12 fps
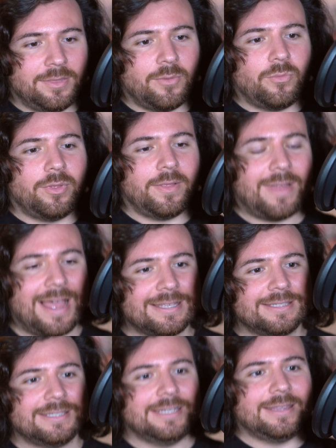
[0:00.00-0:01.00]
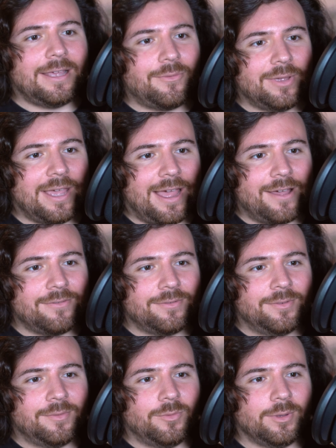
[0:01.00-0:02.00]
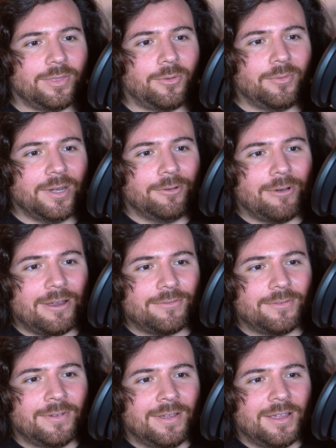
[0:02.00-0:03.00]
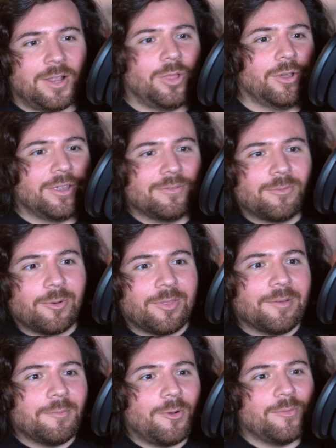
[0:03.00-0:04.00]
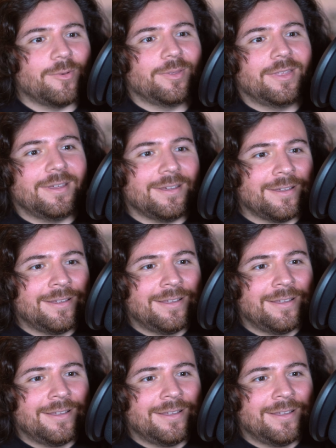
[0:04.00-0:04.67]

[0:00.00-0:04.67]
The last scene that we have with the ring wraith looking for them over the